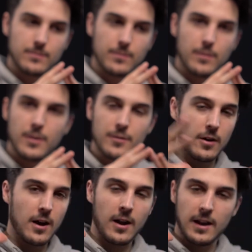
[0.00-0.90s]
the
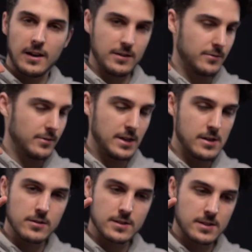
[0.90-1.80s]
unedited
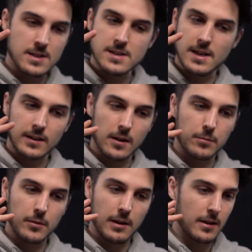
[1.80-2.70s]
videos can take
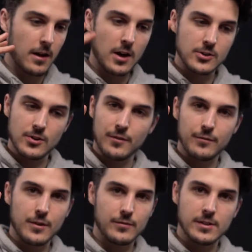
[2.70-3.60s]
up like
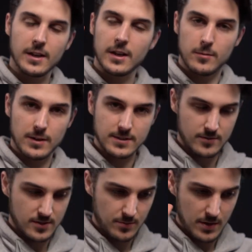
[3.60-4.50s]
150 gigabytes of
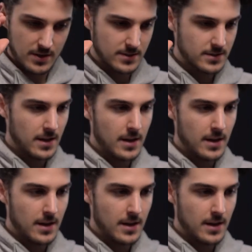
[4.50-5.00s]
space,